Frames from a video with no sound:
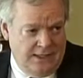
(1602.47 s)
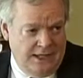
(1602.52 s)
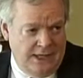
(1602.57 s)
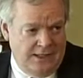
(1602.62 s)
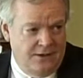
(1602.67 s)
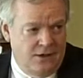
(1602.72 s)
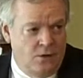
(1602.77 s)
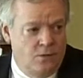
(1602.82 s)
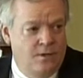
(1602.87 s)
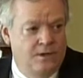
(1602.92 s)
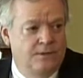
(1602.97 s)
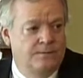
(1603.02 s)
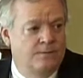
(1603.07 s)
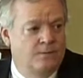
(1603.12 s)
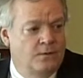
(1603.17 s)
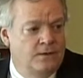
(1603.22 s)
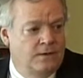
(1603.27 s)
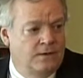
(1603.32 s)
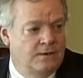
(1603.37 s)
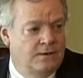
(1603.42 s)
I know
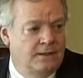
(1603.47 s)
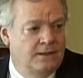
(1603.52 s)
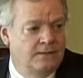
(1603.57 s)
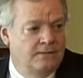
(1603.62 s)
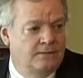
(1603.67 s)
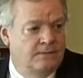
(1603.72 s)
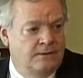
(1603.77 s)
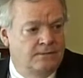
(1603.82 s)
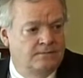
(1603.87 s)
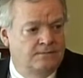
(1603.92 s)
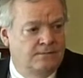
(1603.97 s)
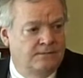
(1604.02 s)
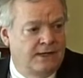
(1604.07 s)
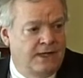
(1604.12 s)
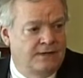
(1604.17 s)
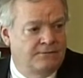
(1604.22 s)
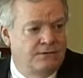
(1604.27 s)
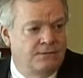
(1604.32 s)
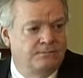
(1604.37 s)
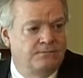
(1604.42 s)
we're in a
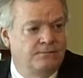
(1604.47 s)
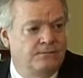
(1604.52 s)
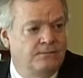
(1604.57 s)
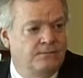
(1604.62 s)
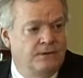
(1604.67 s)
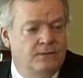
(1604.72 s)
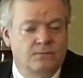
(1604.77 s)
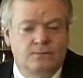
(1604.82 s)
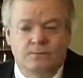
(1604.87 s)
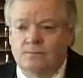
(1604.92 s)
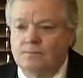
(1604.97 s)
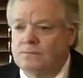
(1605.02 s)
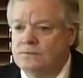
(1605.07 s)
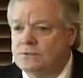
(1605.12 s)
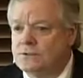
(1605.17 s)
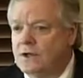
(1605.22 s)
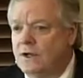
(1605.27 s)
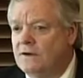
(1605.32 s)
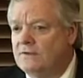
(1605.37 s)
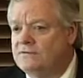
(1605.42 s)
kind of a
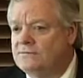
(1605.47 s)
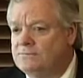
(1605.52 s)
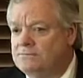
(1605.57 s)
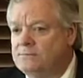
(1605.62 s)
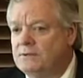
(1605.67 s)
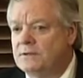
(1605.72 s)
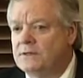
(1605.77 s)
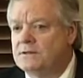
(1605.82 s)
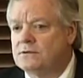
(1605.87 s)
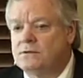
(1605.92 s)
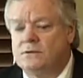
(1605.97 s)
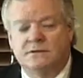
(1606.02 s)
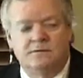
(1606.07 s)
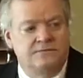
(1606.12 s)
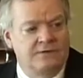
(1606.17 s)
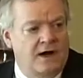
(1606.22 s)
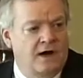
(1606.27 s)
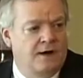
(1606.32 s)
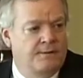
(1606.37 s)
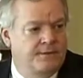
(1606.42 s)
tough political
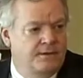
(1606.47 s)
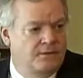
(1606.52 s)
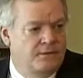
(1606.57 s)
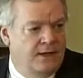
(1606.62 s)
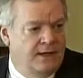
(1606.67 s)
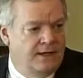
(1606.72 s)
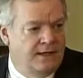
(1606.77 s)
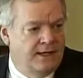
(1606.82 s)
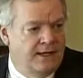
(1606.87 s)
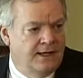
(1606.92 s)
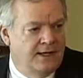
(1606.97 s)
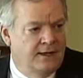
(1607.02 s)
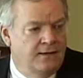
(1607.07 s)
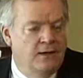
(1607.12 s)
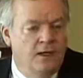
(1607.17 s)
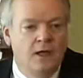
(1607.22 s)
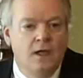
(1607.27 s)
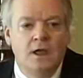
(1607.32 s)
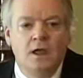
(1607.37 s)
environment right now.